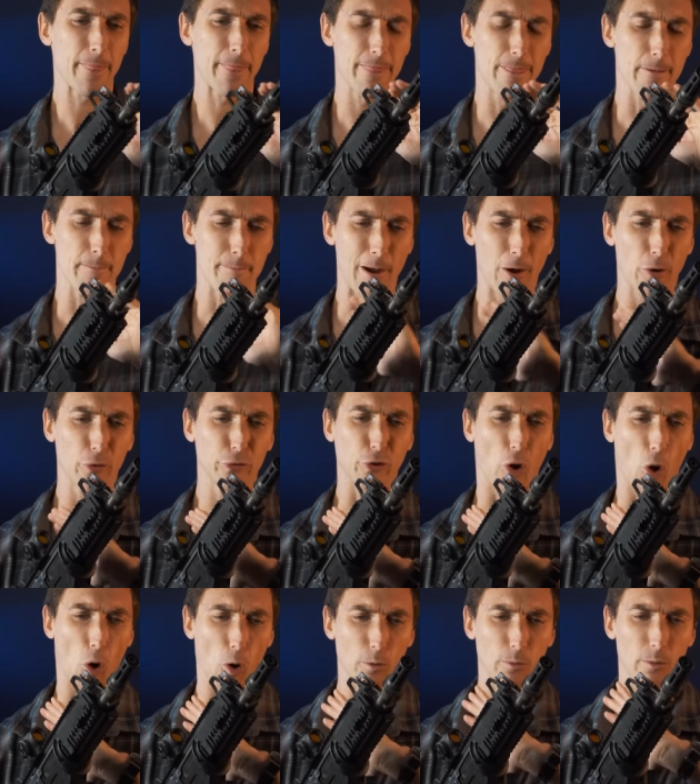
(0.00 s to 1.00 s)
the barrels
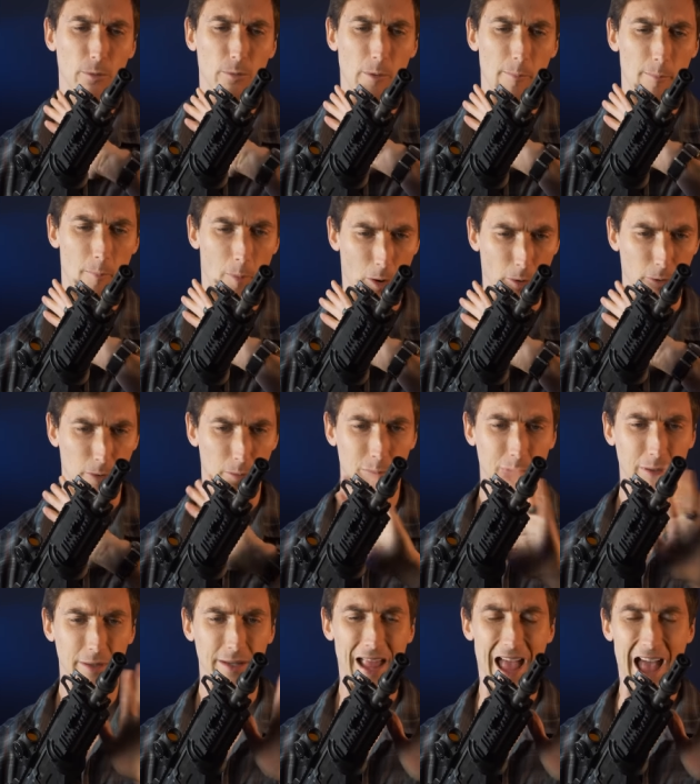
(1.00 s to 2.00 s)
are
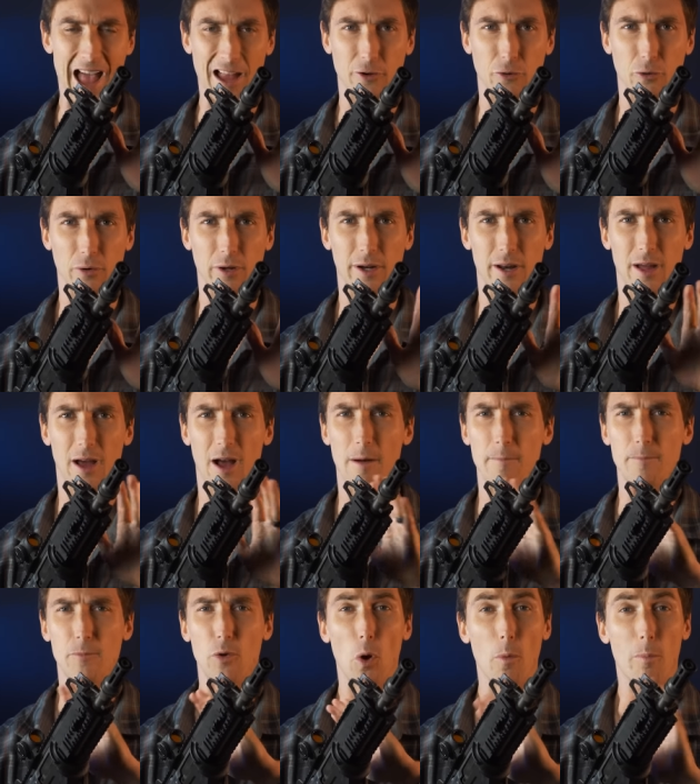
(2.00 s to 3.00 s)
remarkably accurate.
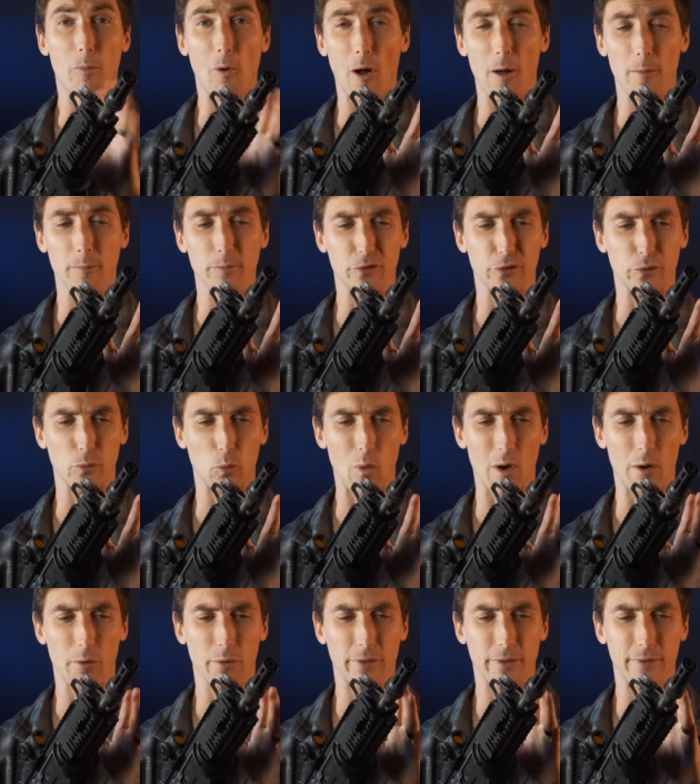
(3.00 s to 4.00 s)
No problems.
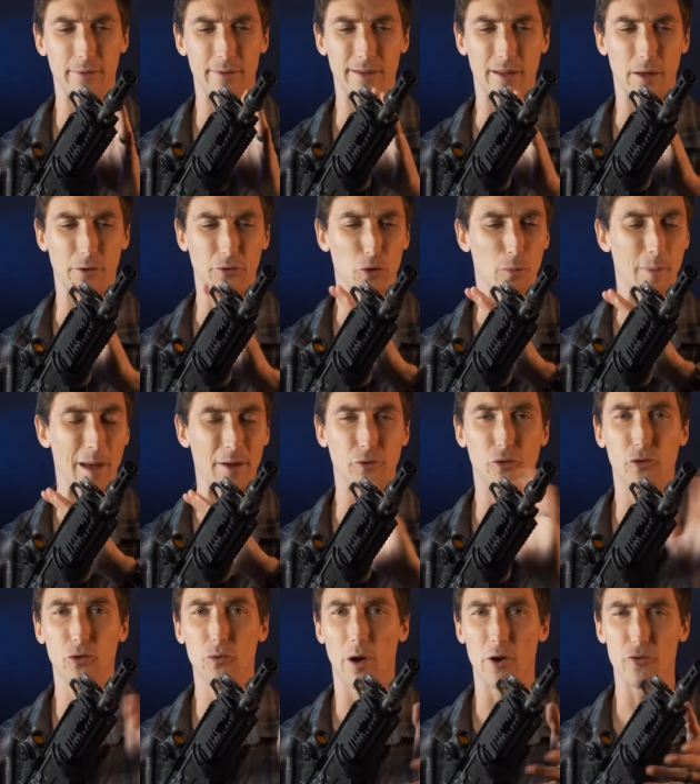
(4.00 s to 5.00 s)
Well, you know, to about
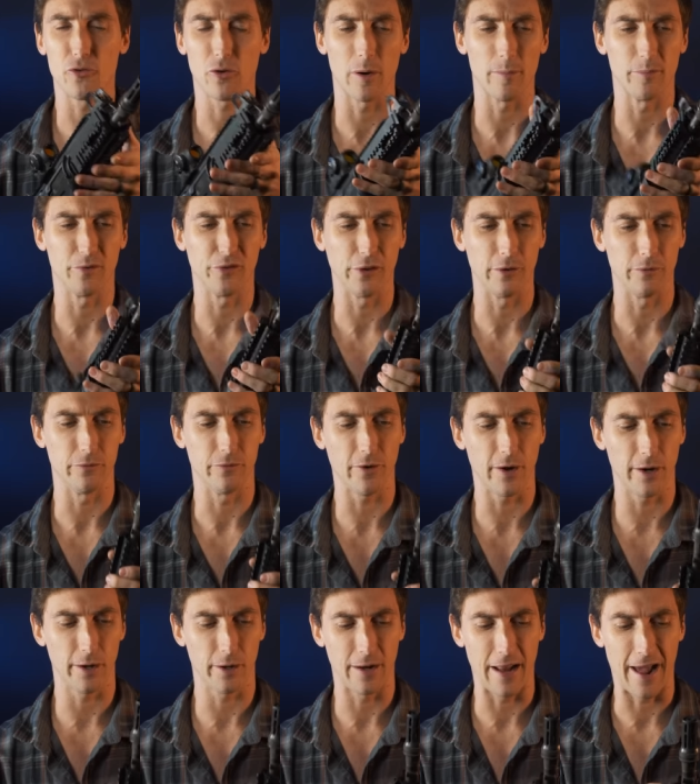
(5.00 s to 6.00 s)
200, I'm seeing
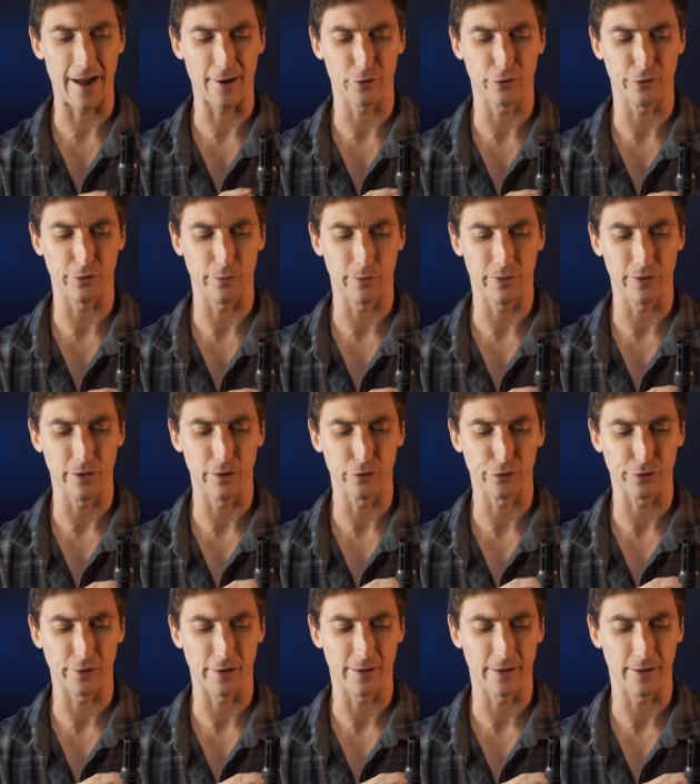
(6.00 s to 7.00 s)
very good accuracy with
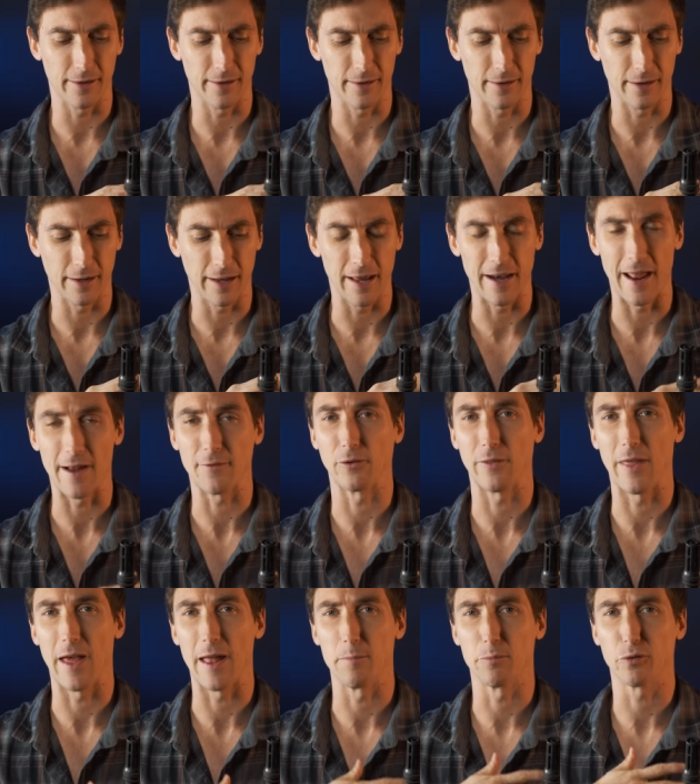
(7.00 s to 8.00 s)
these. And again,
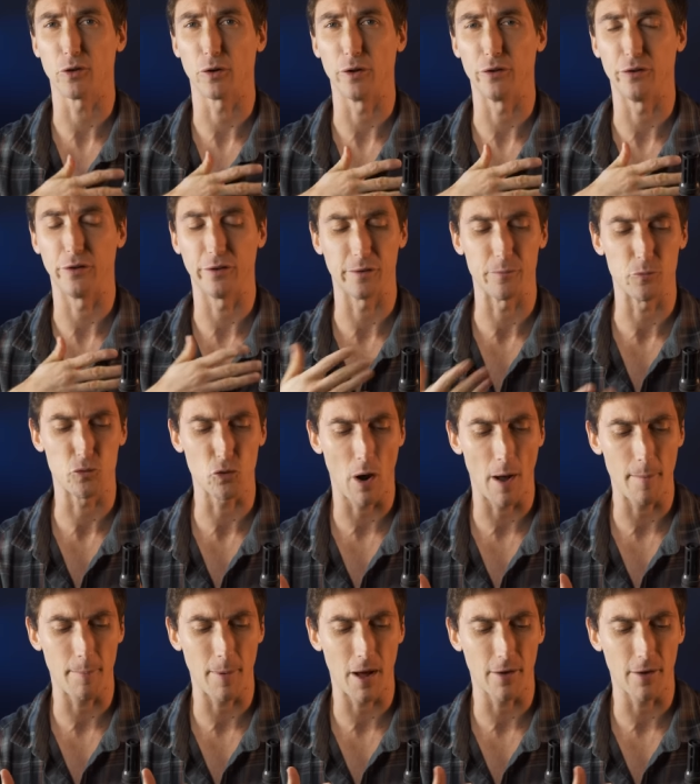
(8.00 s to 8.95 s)
after that, I'm starting to see some drop